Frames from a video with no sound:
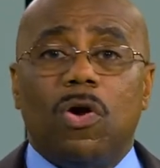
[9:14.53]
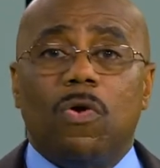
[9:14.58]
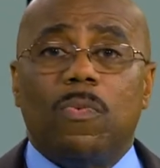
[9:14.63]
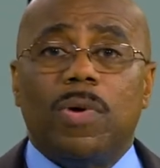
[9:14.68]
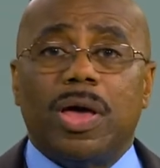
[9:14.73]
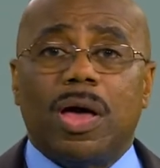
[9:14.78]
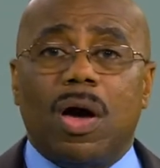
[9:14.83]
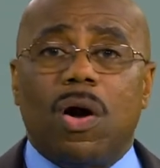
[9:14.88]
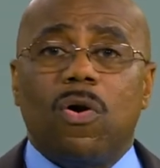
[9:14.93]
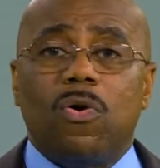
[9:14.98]

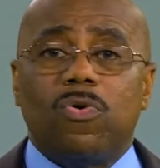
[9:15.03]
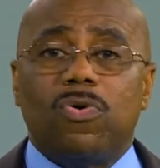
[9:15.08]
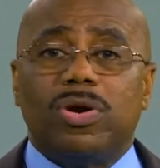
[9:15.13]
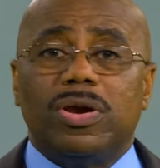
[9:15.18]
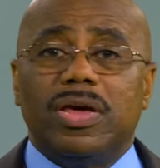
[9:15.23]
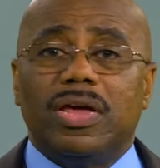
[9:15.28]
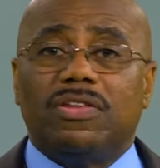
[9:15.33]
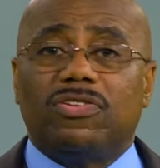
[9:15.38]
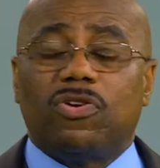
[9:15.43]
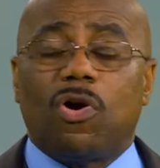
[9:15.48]
We
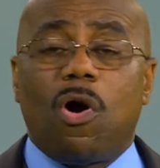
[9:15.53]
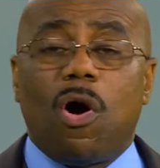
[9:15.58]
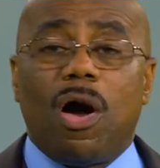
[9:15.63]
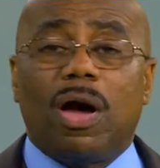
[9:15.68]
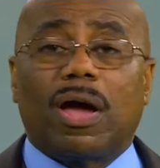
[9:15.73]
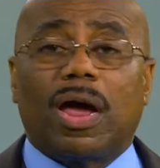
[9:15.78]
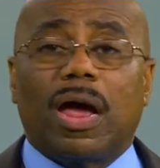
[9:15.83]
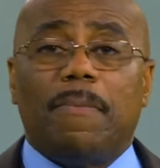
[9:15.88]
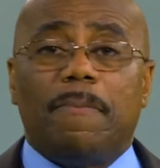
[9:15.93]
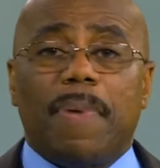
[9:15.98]
only
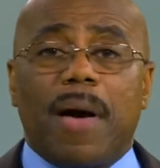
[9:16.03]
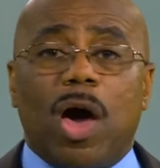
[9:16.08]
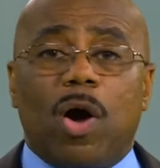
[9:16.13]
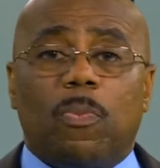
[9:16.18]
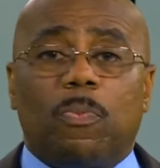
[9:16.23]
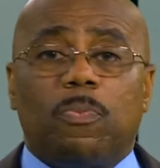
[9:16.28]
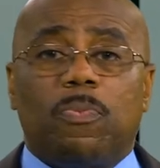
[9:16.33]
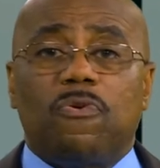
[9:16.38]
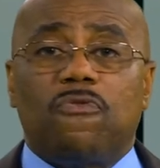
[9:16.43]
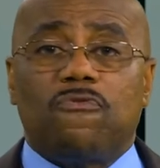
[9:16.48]
talk
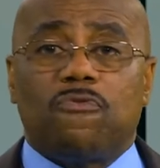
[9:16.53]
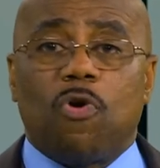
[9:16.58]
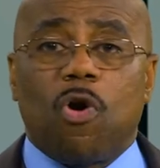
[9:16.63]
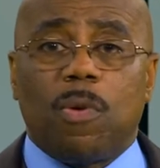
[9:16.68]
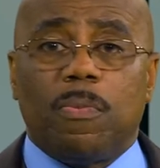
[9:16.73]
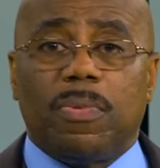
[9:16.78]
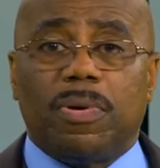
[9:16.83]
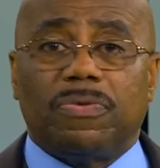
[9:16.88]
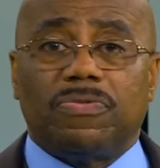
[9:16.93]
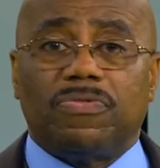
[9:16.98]
about
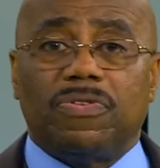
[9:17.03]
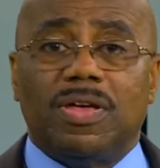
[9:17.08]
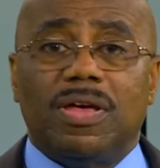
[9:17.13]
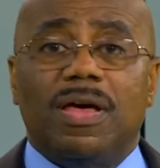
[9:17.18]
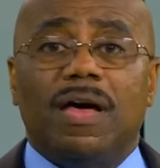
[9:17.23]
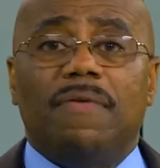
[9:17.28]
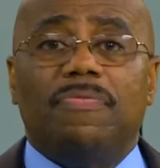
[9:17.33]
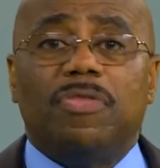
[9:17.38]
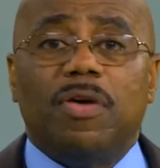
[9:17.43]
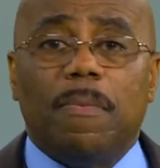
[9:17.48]
performers,
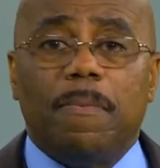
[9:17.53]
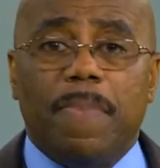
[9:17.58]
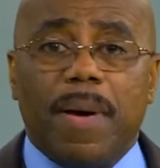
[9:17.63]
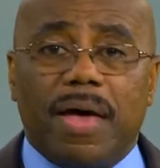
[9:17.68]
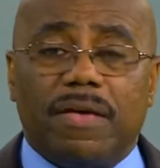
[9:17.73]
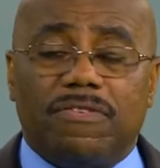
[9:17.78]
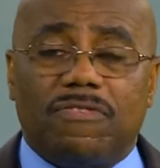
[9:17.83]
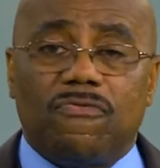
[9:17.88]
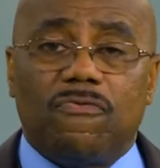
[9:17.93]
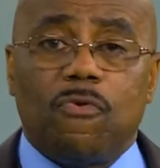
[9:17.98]
the
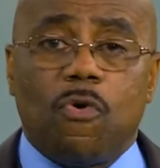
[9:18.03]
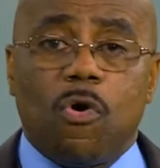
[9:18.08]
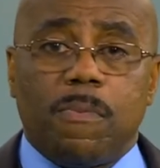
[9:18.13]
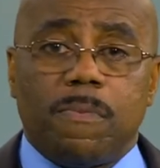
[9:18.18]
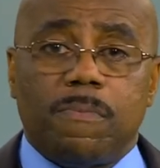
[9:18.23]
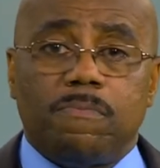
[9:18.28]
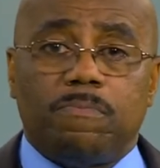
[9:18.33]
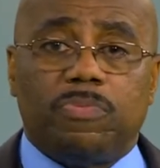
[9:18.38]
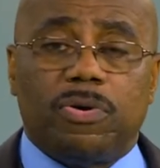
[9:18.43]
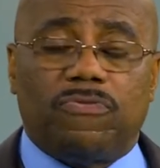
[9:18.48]
best
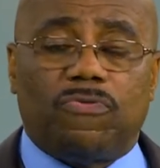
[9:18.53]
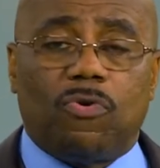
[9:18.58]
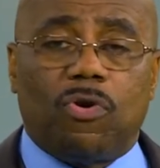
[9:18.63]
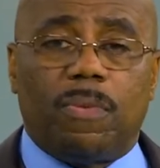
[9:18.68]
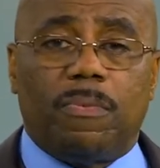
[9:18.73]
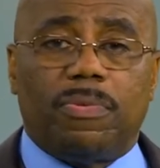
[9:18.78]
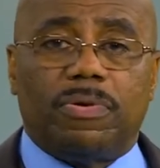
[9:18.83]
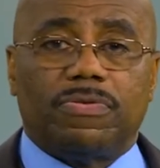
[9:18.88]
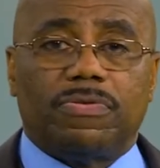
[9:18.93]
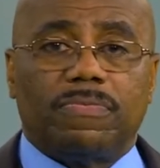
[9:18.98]

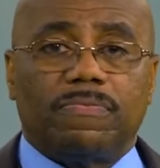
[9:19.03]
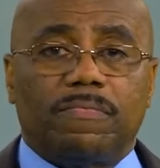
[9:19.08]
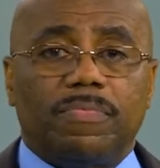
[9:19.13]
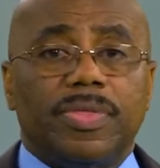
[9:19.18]
performers.